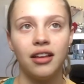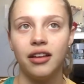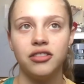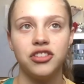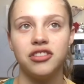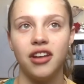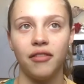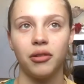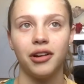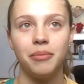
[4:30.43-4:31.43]
just
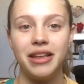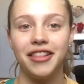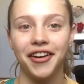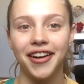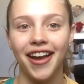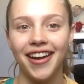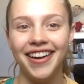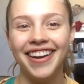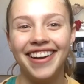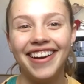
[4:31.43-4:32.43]
never want to be there again.
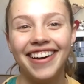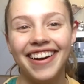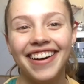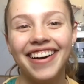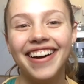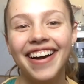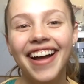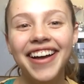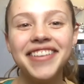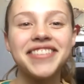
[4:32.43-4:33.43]

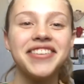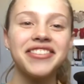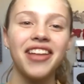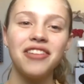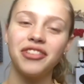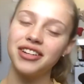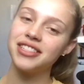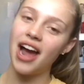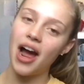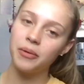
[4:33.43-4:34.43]
So July
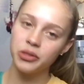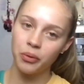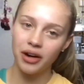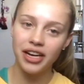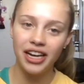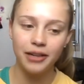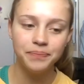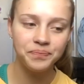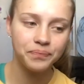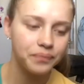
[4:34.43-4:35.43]
1st I was working
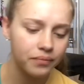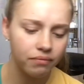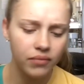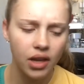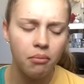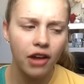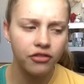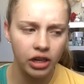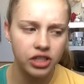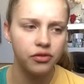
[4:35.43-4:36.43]
my
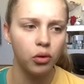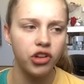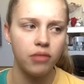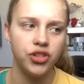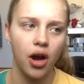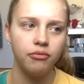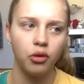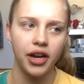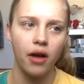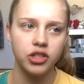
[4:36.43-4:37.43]
first full-time job,
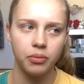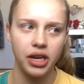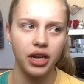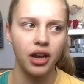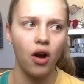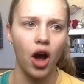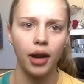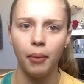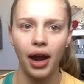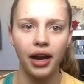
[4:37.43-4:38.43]
40 hours a week, on
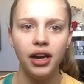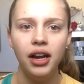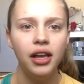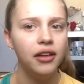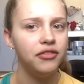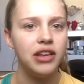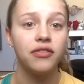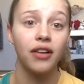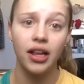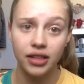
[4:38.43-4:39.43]
my feet
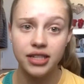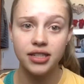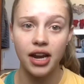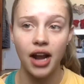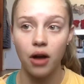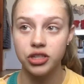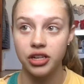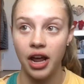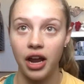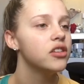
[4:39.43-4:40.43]
for at least 8 hours a
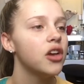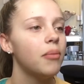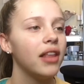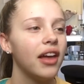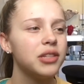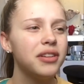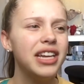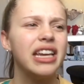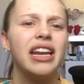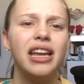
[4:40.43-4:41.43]
day. So my legs were like
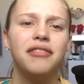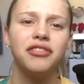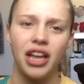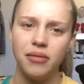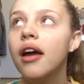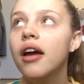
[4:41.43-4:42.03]
getting inflamed.